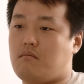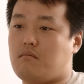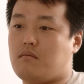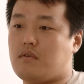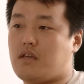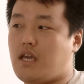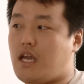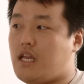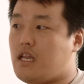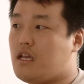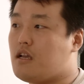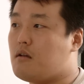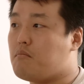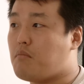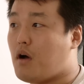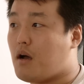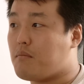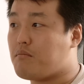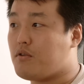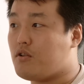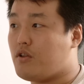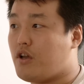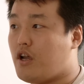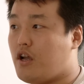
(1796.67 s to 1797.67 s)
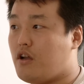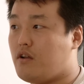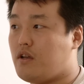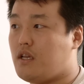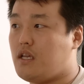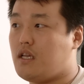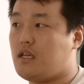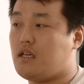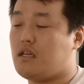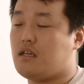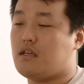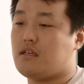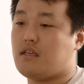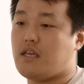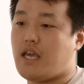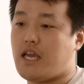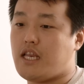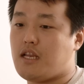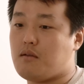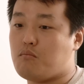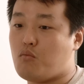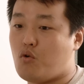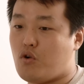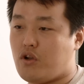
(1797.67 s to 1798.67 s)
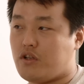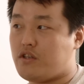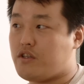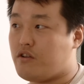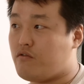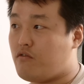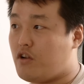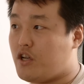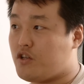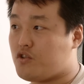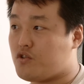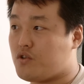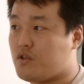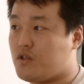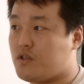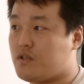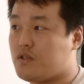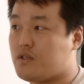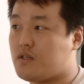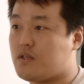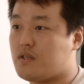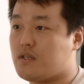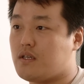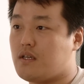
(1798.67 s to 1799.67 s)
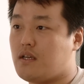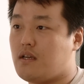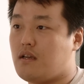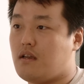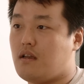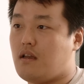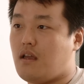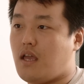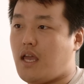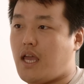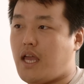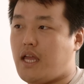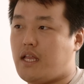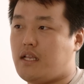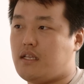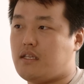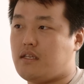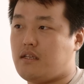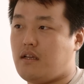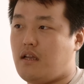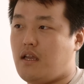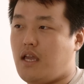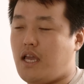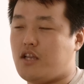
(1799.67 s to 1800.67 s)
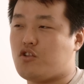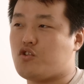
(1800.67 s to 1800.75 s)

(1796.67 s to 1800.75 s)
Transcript: gaining in popularity, gaining more integrations. And it